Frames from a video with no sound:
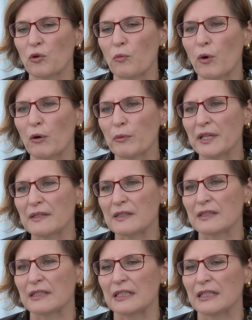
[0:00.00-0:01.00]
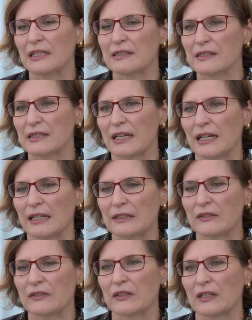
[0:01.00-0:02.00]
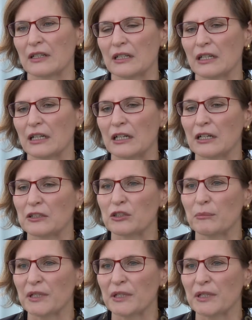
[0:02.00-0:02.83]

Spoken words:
what we see is that the